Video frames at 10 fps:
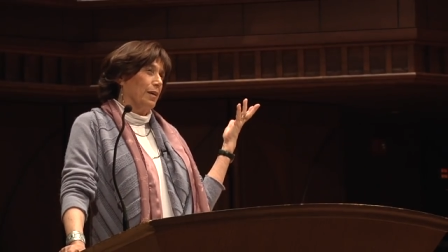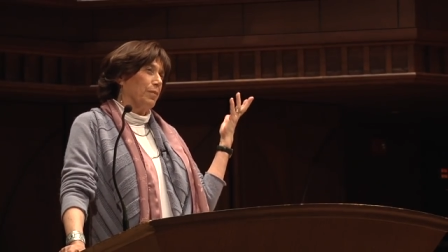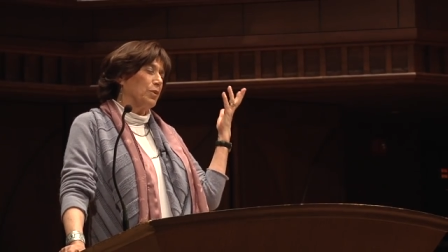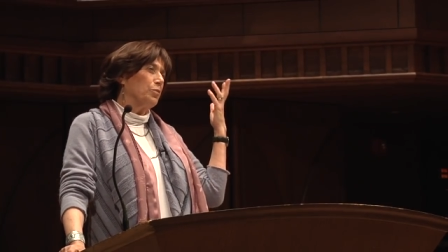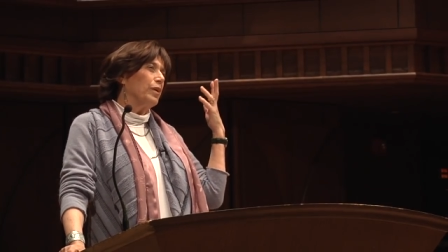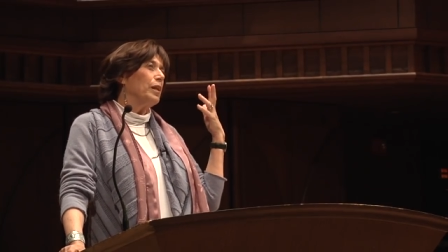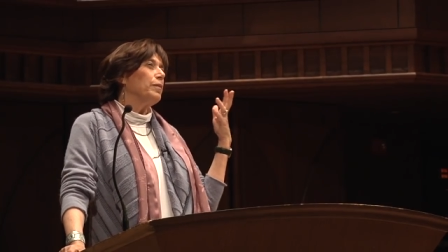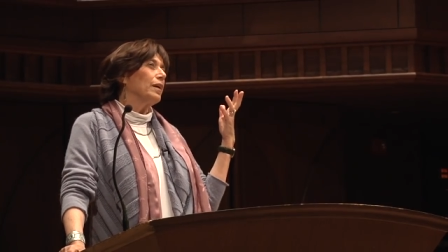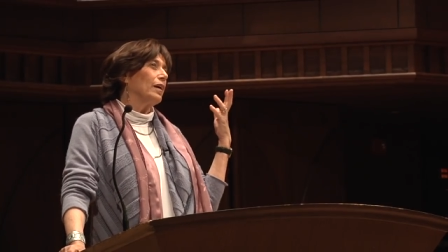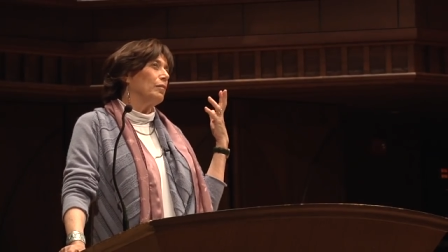but to really
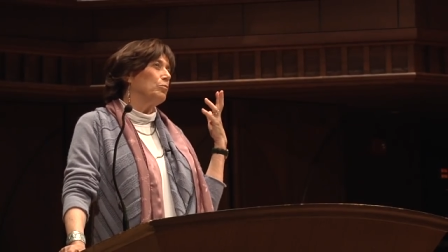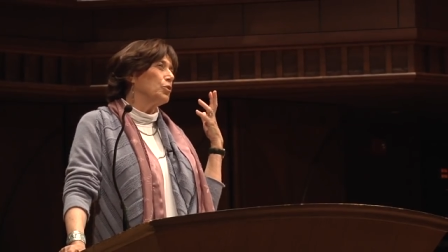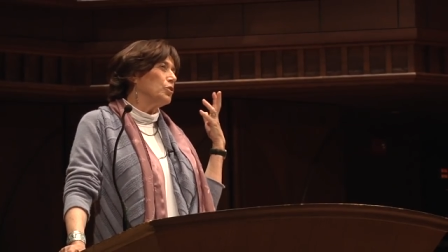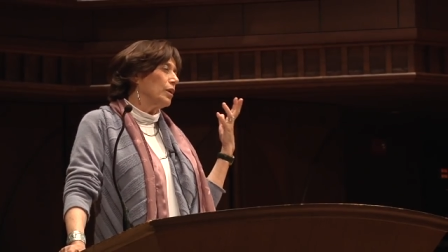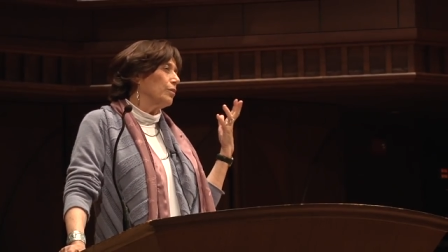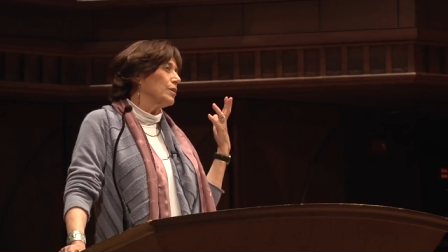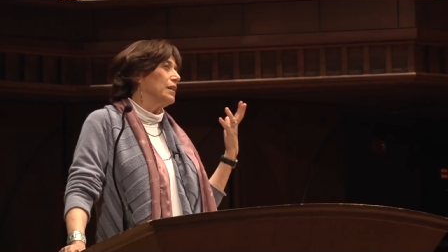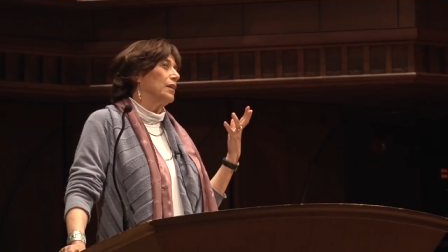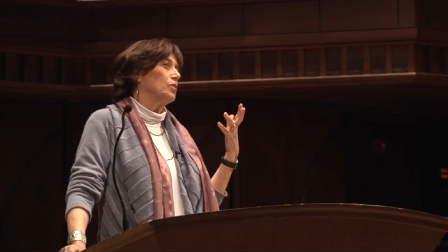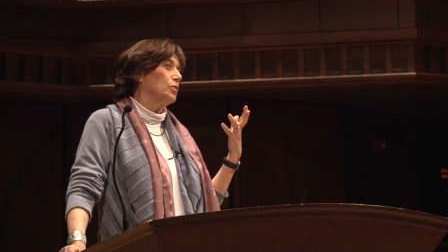become more
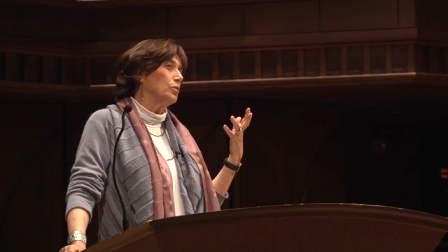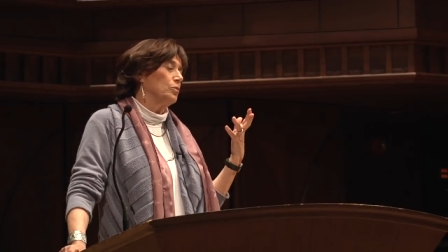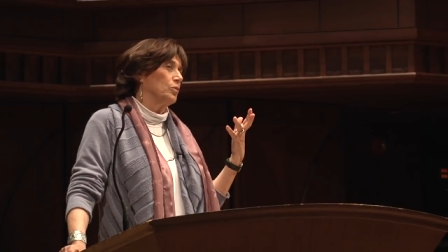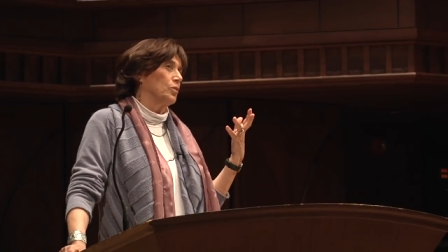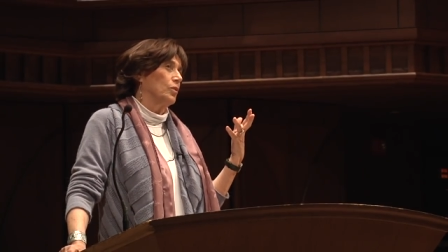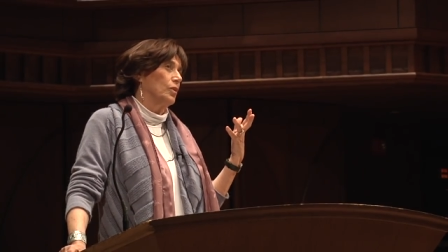generously attuned